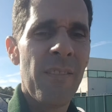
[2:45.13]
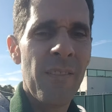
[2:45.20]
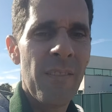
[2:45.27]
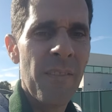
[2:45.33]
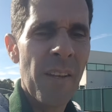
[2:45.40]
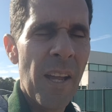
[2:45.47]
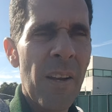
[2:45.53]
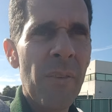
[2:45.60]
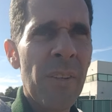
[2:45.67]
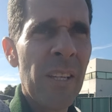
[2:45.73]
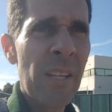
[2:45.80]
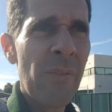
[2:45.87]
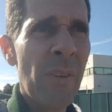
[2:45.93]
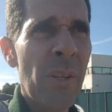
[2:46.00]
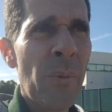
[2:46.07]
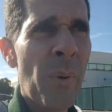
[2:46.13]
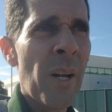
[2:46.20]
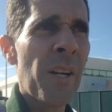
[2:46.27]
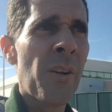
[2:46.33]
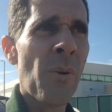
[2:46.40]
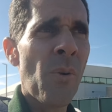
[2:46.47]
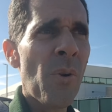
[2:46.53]
I don't think he really wanted to
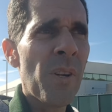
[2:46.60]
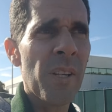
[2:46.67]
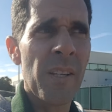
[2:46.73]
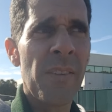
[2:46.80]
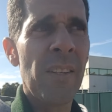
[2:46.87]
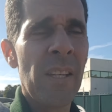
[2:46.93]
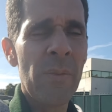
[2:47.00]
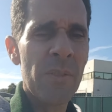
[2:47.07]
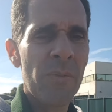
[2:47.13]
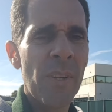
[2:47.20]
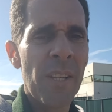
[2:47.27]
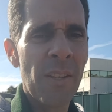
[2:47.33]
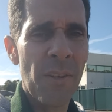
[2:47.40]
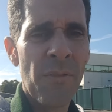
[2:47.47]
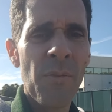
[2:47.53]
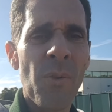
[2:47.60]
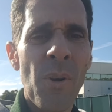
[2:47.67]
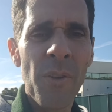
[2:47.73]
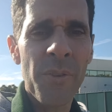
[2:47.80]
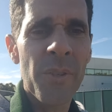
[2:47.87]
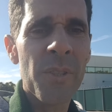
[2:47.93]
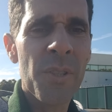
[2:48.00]
hoard anything. He was ready to throw all
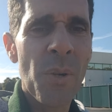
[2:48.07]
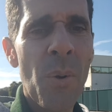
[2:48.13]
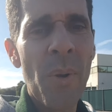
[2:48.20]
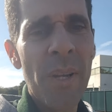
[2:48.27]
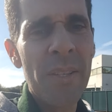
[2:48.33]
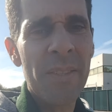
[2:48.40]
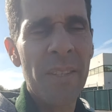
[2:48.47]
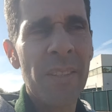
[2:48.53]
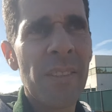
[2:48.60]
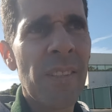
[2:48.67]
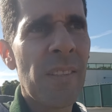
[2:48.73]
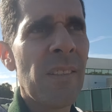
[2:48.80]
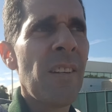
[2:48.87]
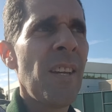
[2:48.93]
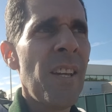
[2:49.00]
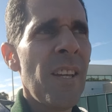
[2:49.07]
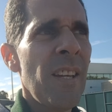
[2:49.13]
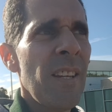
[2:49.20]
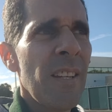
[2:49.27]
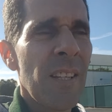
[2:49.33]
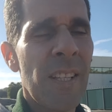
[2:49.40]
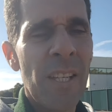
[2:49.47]
their toys and
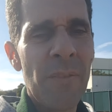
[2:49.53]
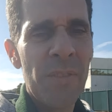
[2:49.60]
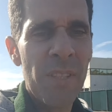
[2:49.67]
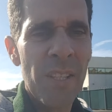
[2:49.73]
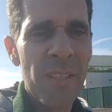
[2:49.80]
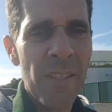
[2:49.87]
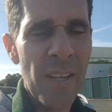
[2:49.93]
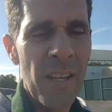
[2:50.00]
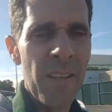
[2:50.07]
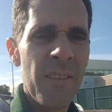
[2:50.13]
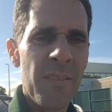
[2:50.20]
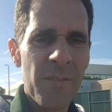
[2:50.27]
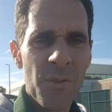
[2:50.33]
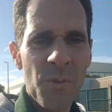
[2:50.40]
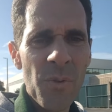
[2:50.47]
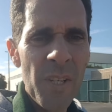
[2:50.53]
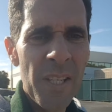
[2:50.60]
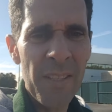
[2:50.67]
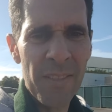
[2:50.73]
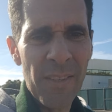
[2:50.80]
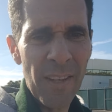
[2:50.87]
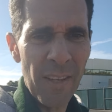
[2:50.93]
gifts and trees
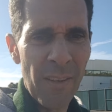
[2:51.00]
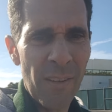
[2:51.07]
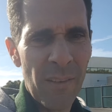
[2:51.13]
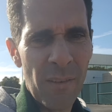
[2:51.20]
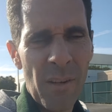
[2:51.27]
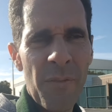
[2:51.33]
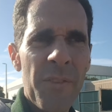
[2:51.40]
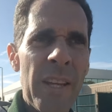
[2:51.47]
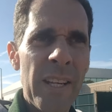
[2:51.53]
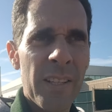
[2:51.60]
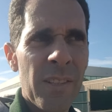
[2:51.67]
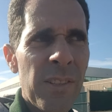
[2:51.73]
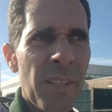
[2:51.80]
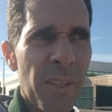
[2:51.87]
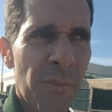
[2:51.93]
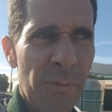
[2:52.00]
off that cliff.